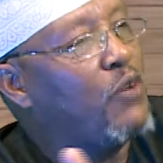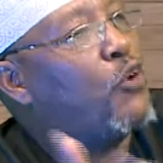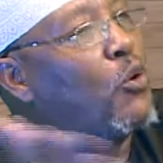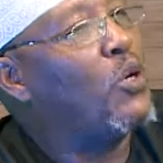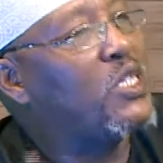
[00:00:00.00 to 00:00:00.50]

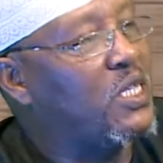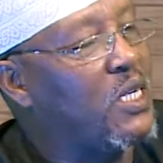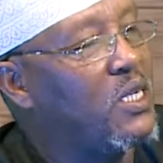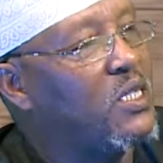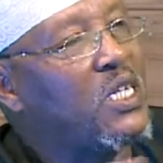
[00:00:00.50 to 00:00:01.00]
For what sin?
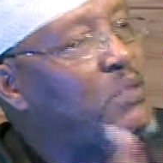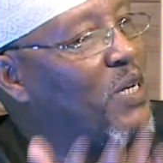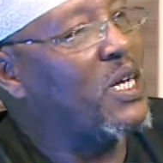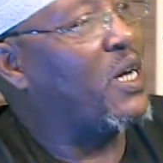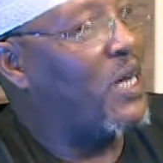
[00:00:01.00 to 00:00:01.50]
Just
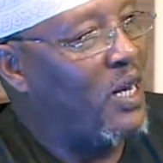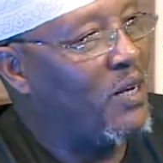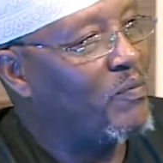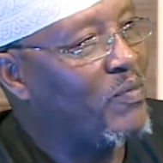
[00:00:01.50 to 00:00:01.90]
being a girl?